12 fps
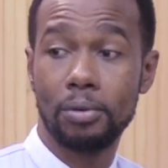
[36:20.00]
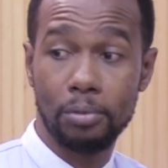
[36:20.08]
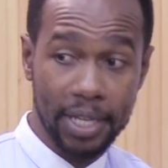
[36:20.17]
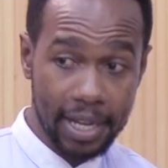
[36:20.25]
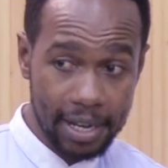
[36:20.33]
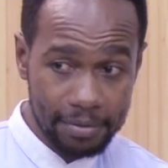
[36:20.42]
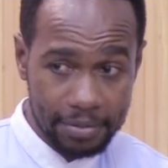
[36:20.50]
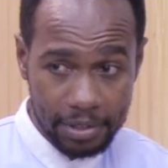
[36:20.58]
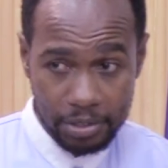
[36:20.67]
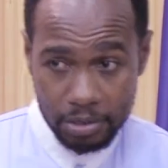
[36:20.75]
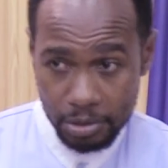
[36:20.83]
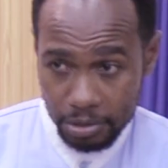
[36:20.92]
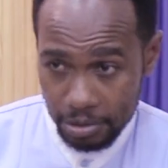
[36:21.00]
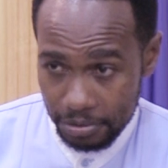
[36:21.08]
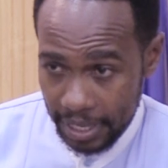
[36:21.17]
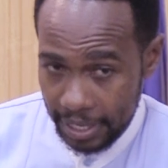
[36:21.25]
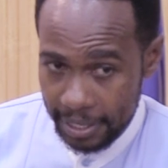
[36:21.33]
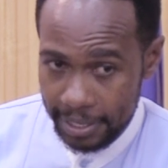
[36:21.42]
we have the source
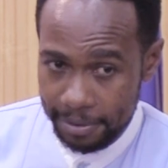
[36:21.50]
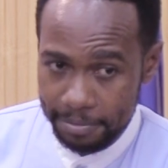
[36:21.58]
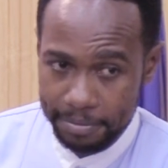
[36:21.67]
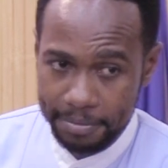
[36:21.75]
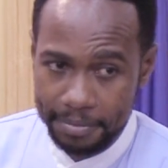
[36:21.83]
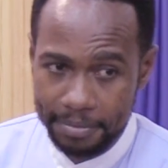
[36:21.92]
of healing.